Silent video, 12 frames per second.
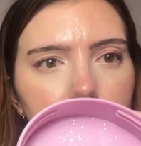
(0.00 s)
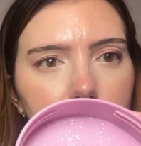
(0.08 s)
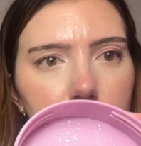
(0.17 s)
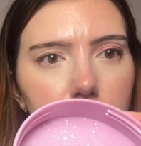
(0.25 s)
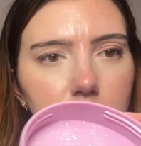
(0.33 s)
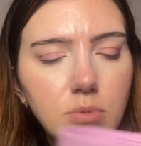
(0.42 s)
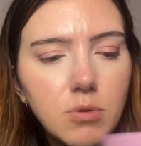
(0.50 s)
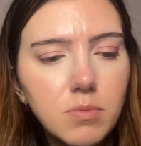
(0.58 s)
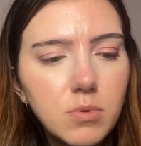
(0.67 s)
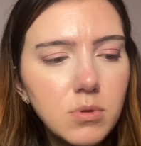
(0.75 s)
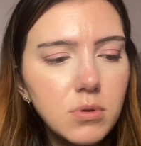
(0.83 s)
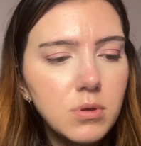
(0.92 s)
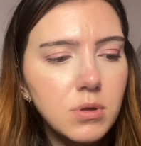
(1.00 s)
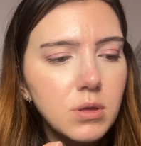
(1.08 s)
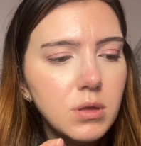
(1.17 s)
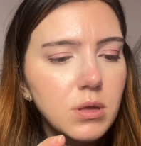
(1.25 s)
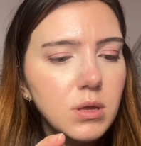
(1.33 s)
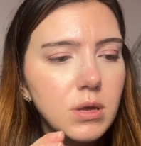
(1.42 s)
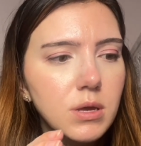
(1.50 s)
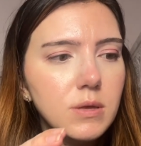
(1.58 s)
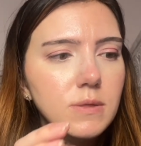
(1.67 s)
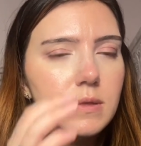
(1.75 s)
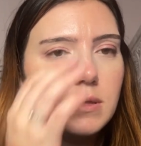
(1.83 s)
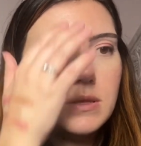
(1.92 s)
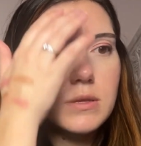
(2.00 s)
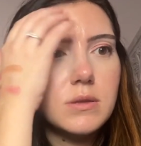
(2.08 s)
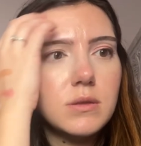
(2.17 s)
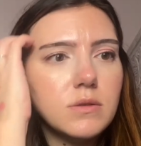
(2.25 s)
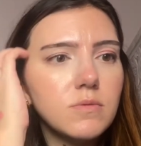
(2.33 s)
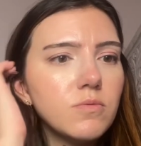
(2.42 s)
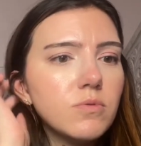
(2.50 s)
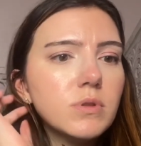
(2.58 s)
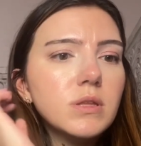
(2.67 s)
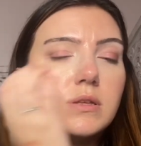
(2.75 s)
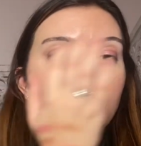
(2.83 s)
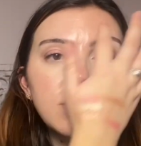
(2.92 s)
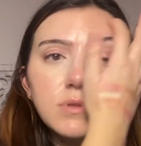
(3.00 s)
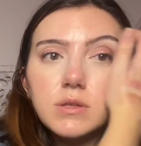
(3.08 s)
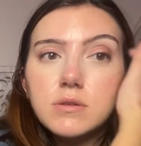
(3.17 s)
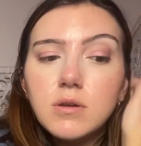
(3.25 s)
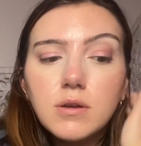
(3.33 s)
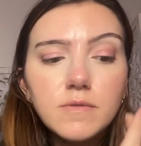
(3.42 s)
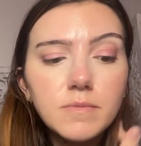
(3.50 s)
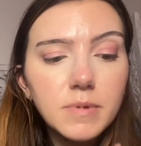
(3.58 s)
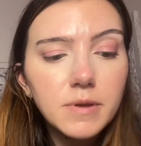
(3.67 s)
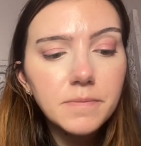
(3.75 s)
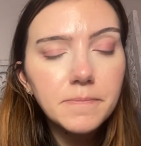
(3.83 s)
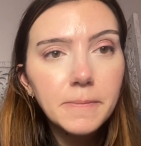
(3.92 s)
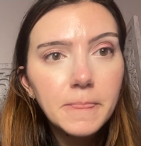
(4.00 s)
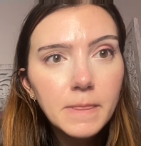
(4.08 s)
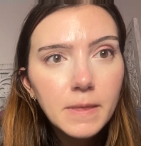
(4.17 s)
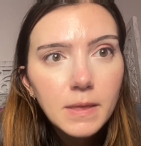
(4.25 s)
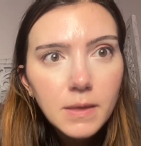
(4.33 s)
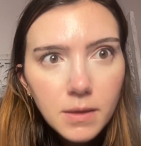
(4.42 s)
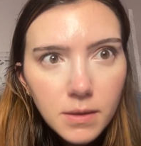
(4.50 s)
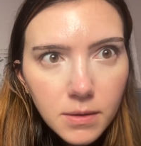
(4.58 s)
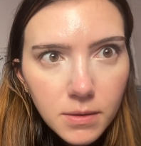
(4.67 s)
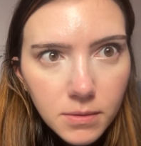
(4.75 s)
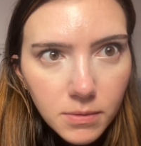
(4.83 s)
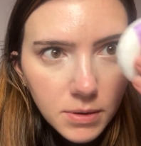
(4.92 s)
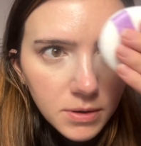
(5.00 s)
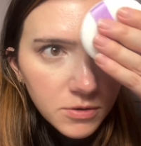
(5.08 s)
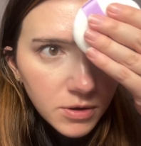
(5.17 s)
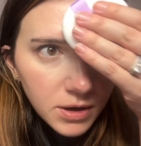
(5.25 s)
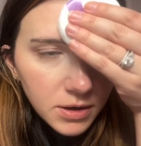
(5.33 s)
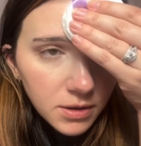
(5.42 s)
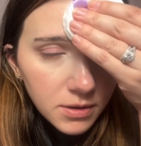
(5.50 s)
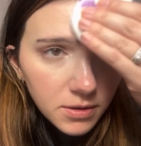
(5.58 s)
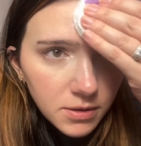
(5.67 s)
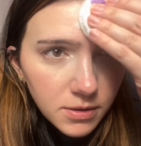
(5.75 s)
Kind of like purple, and then this, it's really soft. But I'm gonna try to.